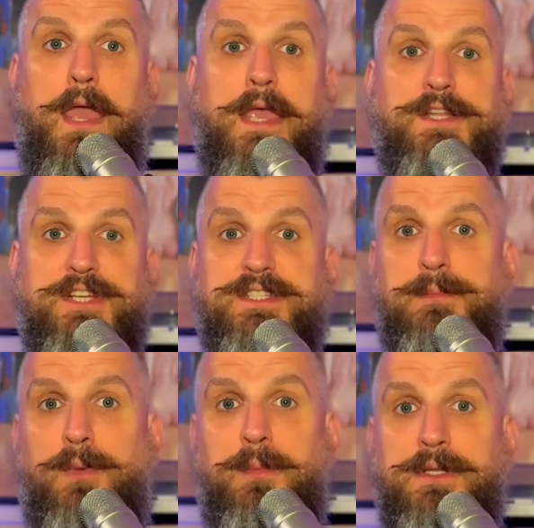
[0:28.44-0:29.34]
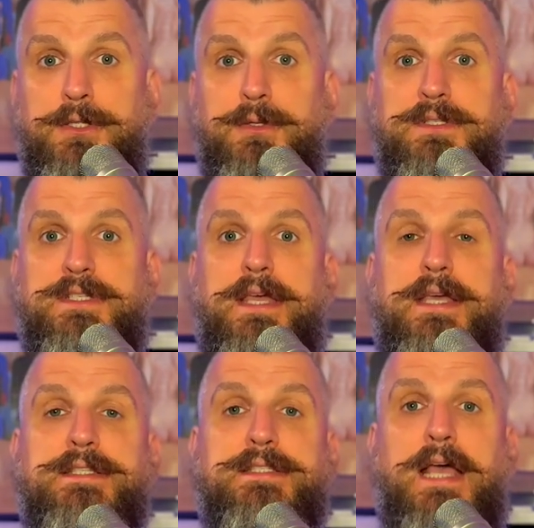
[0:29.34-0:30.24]
In just a moment you'll see
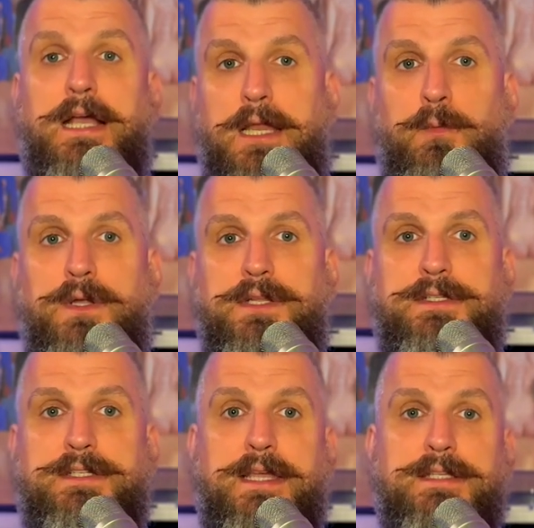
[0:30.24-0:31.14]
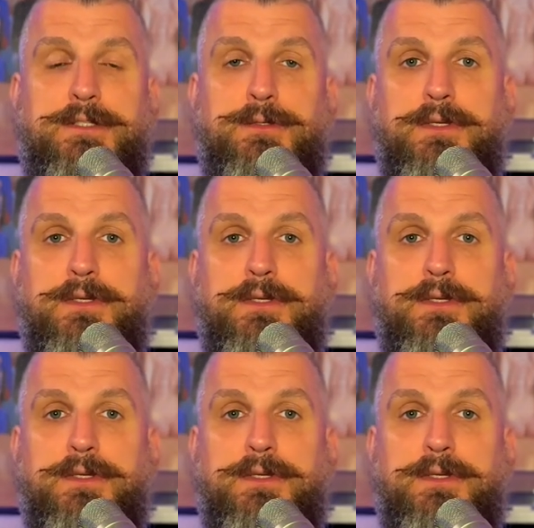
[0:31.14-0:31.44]
exactly what it takes to